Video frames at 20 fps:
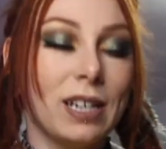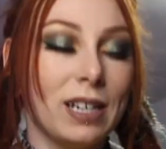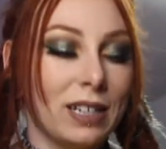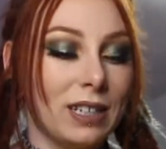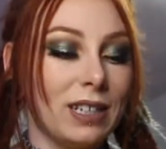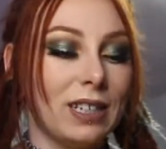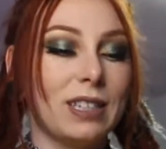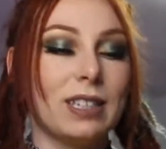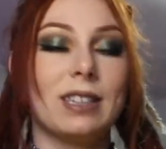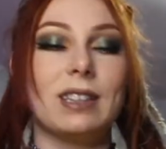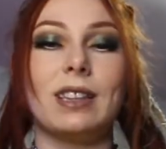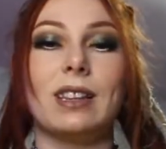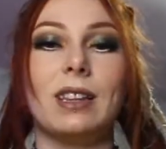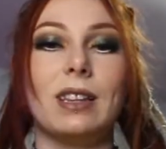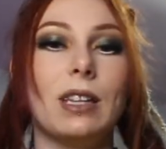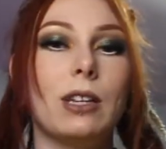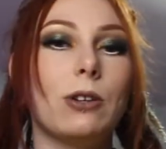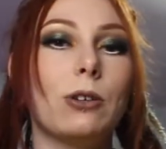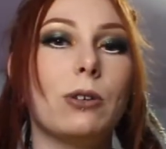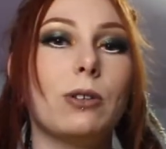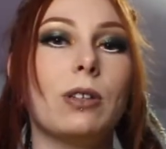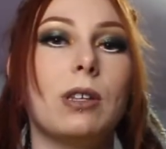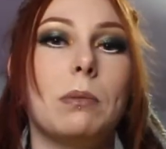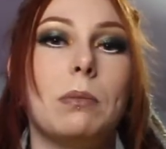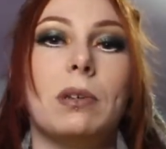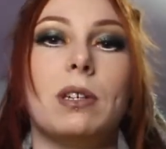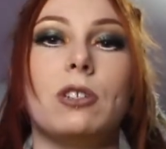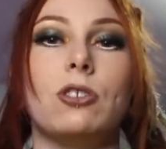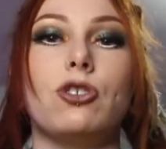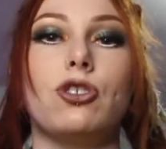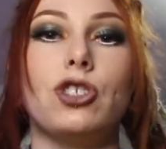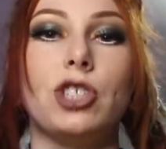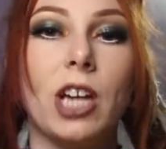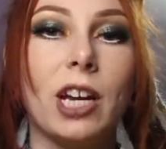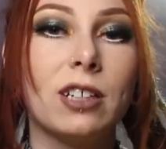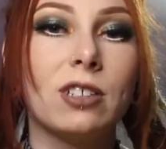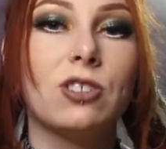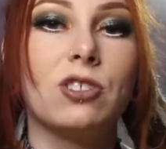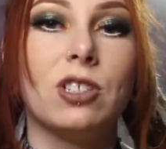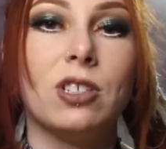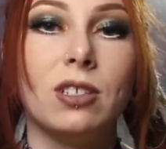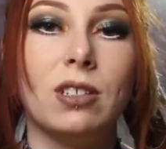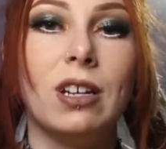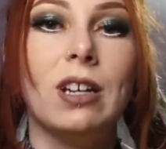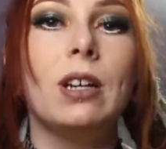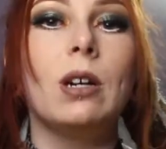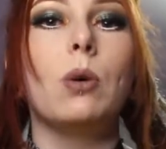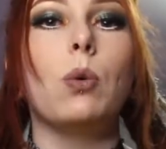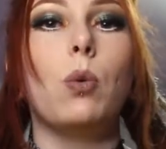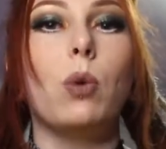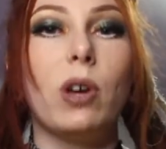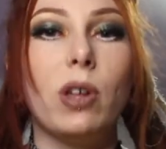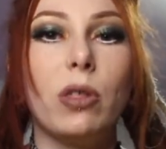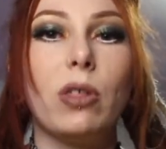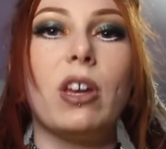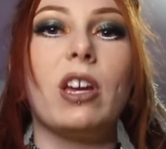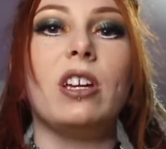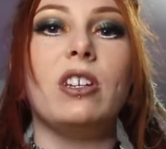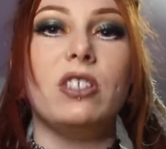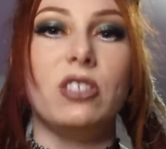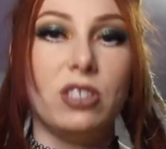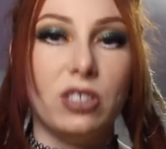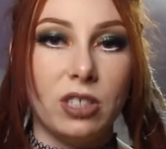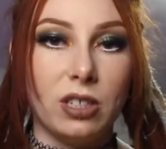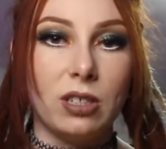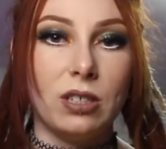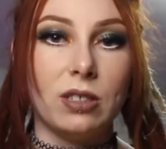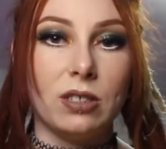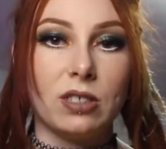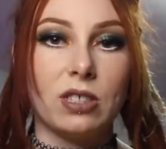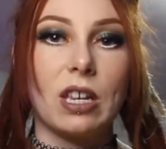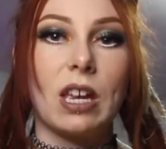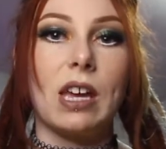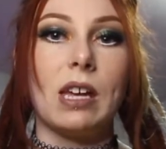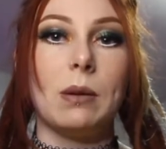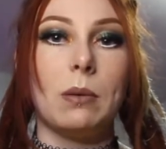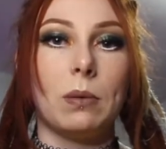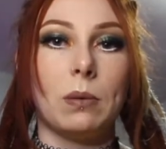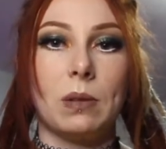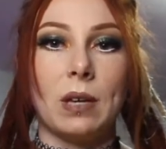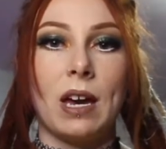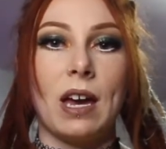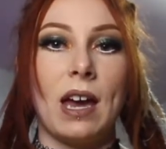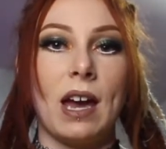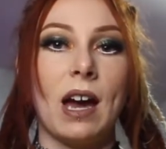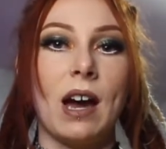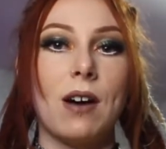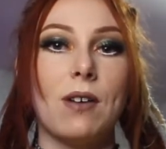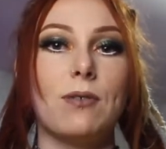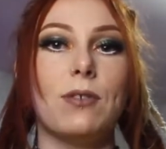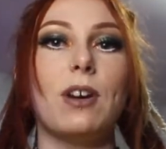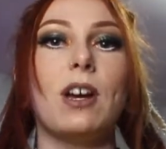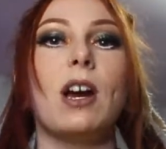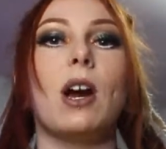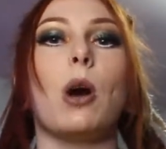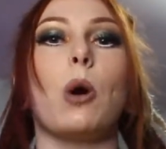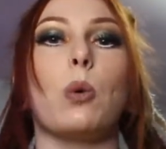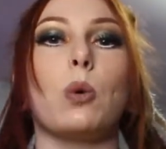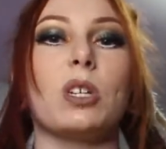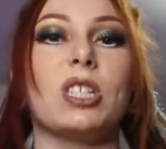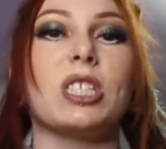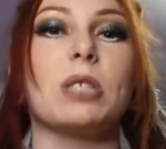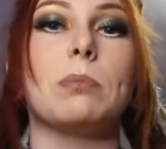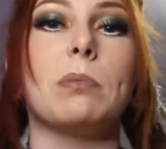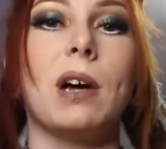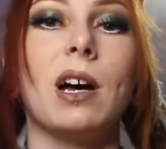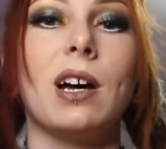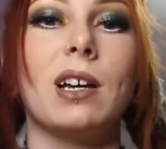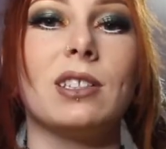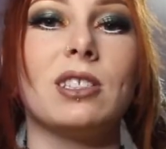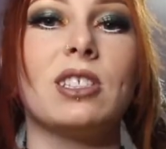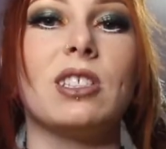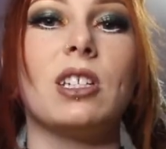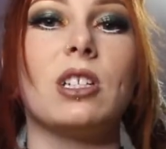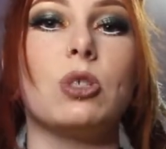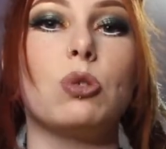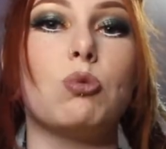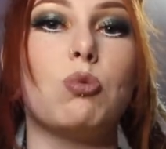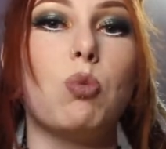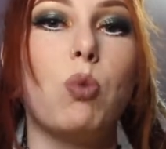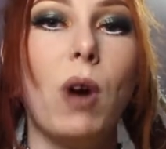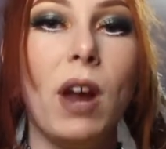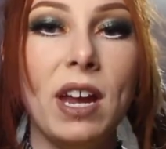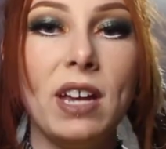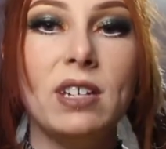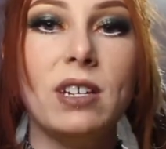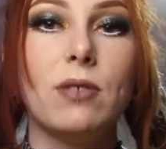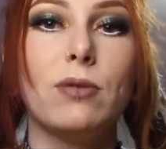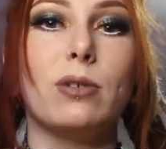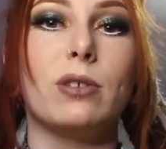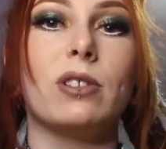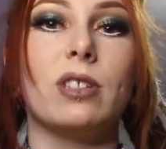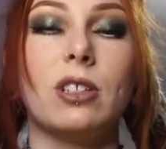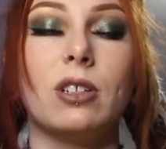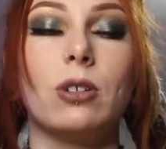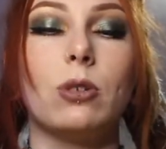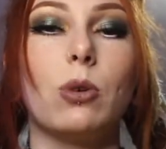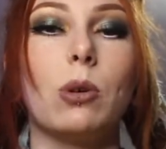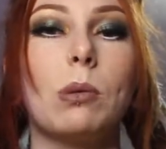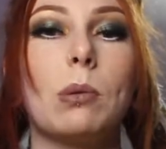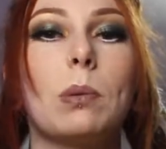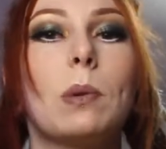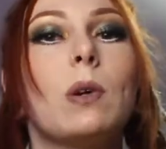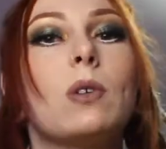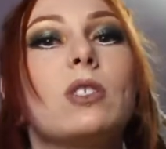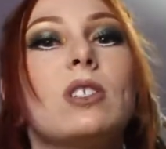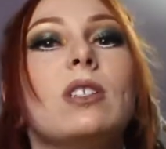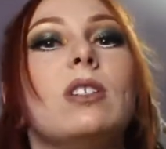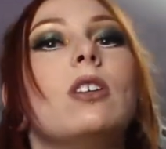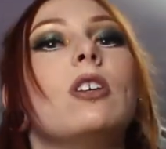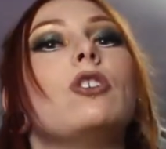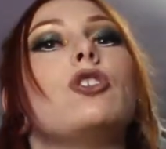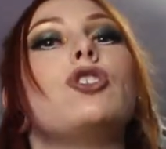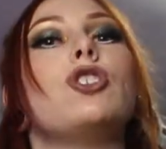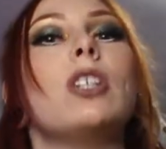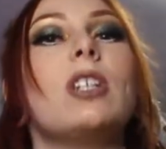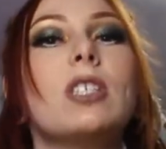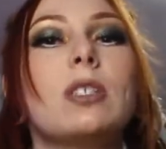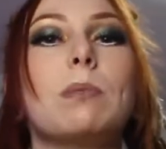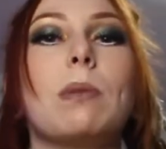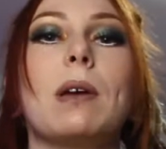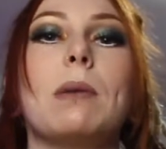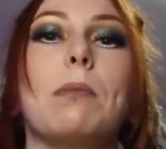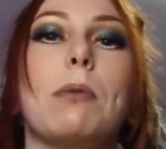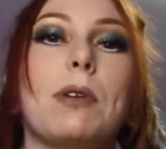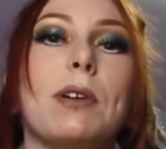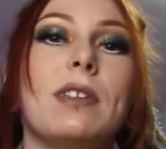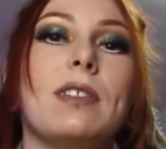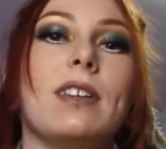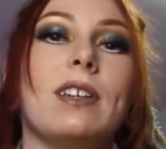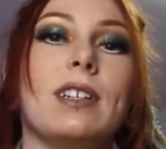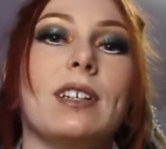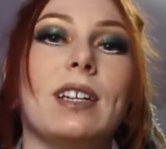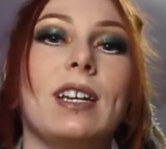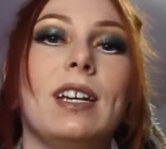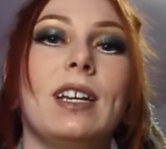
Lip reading: He can literally be injected with a disease and have a response that is way different than a normal person just by breathing.